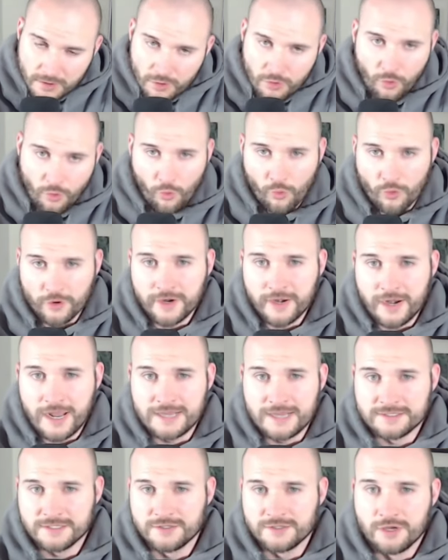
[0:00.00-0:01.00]

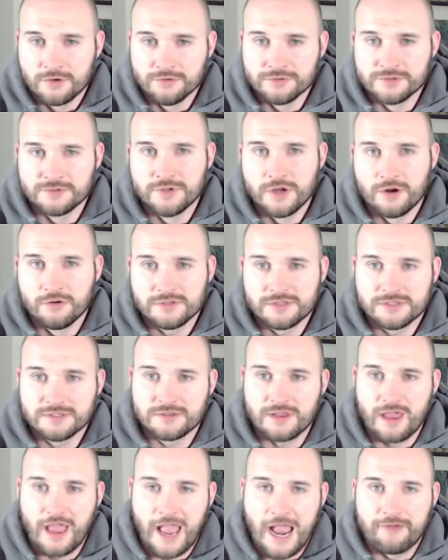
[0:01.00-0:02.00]
organizing those
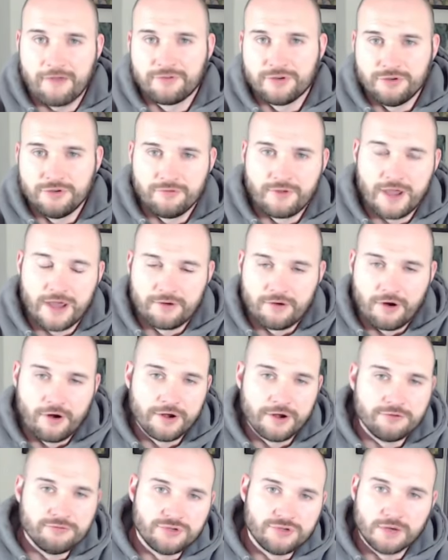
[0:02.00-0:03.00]
notes after you've kind of
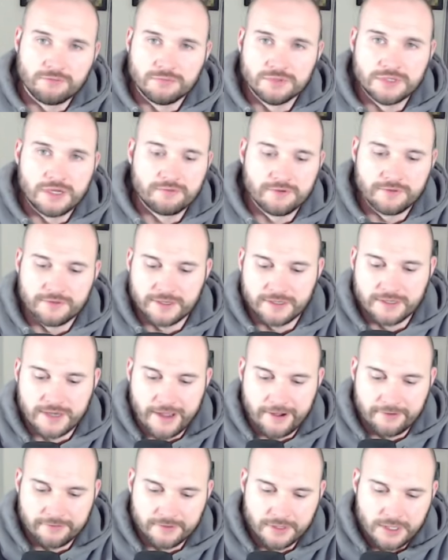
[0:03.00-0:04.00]
already jumbled everything
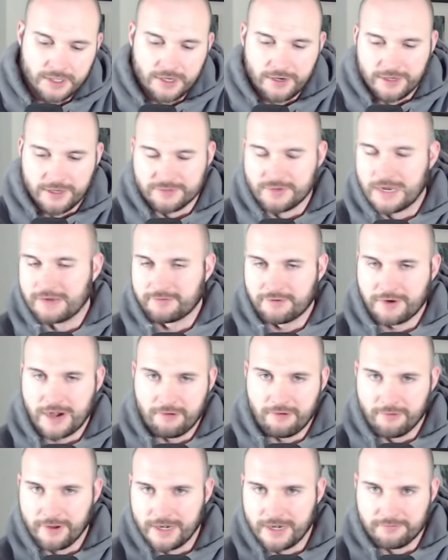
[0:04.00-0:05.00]
down. So after I
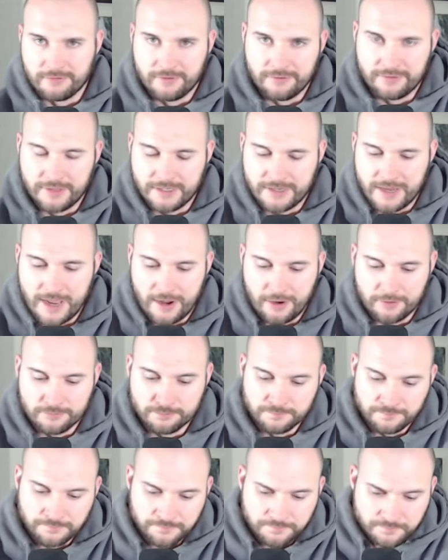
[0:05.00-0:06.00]
write everything
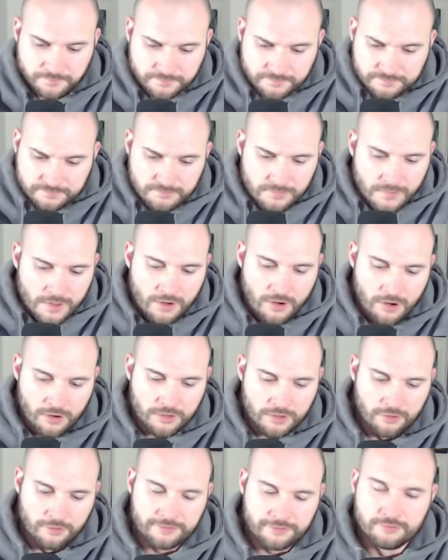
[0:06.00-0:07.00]
down, I'll
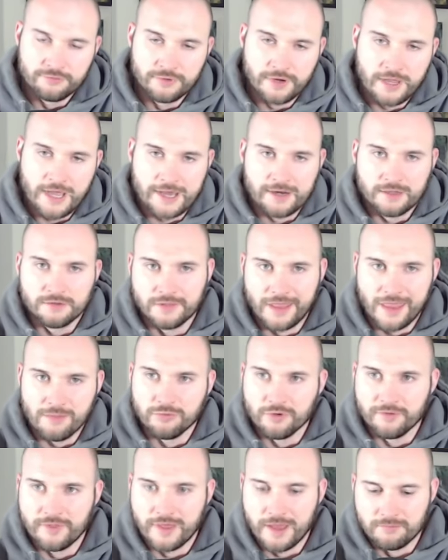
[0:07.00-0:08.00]
go through and kind of label them